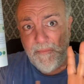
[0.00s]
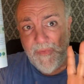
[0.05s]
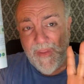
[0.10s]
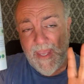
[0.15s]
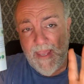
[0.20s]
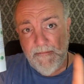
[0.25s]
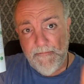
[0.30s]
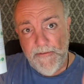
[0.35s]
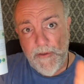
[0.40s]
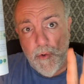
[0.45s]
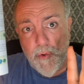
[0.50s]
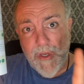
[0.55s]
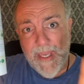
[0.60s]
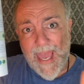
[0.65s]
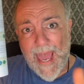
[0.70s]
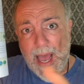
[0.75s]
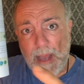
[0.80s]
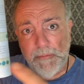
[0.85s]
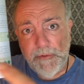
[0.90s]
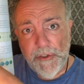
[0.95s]
If you
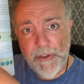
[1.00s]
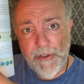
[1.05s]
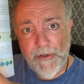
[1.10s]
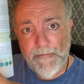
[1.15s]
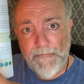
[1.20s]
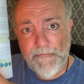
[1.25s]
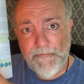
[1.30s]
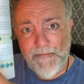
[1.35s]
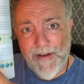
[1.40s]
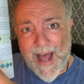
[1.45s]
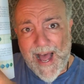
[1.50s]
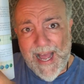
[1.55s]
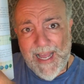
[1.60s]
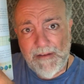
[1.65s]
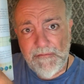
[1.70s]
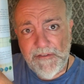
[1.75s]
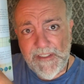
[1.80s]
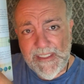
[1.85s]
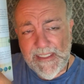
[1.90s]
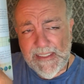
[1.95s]
capture
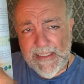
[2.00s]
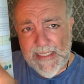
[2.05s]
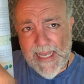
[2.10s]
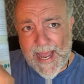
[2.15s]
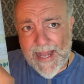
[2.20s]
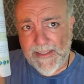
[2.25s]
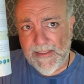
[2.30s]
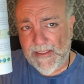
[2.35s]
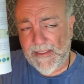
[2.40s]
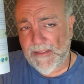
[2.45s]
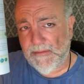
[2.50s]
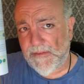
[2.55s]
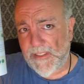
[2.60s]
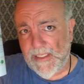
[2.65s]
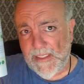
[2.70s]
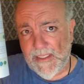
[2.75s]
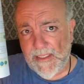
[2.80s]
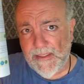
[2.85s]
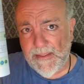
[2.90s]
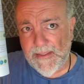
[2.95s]
five sets of
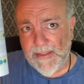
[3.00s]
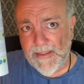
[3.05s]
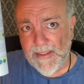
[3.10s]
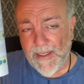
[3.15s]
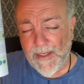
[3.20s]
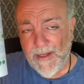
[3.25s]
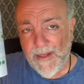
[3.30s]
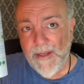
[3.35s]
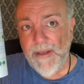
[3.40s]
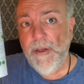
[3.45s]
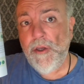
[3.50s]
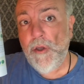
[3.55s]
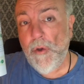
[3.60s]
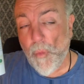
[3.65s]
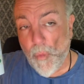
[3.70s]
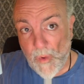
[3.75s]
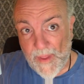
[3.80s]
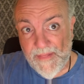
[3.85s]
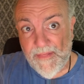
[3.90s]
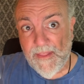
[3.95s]
these, you
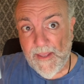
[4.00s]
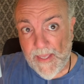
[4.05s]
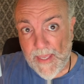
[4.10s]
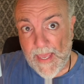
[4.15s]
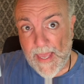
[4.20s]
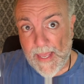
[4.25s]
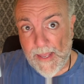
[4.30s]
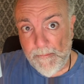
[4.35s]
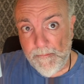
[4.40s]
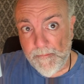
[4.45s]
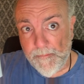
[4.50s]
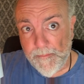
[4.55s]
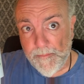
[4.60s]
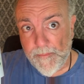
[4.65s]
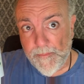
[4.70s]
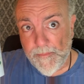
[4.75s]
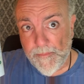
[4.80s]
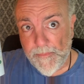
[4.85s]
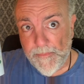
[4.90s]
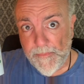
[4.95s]
win the game.
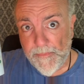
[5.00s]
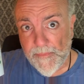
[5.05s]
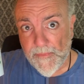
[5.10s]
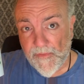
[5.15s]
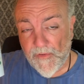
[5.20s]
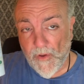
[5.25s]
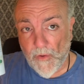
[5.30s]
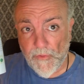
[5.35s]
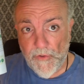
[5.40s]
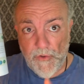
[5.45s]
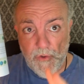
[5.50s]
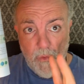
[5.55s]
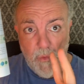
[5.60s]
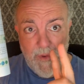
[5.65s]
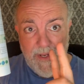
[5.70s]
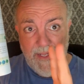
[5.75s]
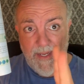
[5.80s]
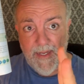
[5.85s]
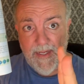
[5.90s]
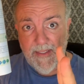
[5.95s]
So, two
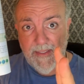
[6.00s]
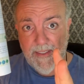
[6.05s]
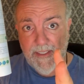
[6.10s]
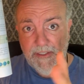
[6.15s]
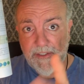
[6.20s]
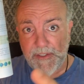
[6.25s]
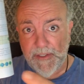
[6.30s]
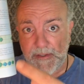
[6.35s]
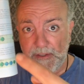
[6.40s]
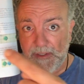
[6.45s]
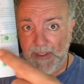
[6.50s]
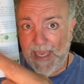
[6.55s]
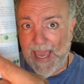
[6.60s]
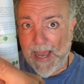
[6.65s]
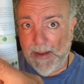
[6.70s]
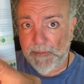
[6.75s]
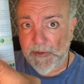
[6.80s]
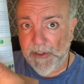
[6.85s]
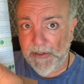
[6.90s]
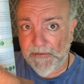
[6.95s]
winning conditions
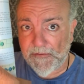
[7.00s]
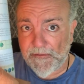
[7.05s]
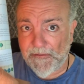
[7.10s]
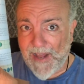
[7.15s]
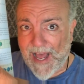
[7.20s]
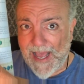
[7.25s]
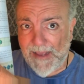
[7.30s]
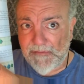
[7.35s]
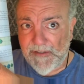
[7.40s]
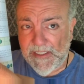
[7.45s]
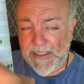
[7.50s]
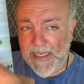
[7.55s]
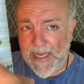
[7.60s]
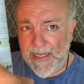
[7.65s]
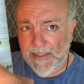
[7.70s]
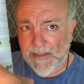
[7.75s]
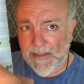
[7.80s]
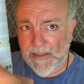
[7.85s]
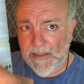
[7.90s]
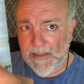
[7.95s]
capture five
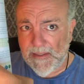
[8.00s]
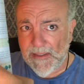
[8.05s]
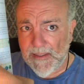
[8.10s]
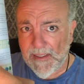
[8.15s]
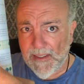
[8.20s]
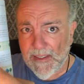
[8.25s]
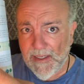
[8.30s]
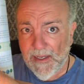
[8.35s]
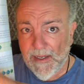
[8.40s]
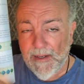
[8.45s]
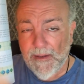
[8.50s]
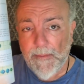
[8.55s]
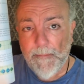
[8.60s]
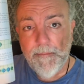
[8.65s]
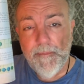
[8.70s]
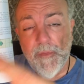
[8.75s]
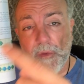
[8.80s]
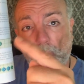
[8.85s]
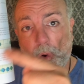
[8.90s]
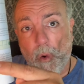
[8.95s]
sets
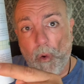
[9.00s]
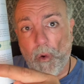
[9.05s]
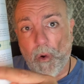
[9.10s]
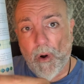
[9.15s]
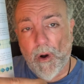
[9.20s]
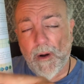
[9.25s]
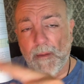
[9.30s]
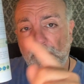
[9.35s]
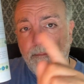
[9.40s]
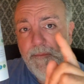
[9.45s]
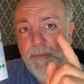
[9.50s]
or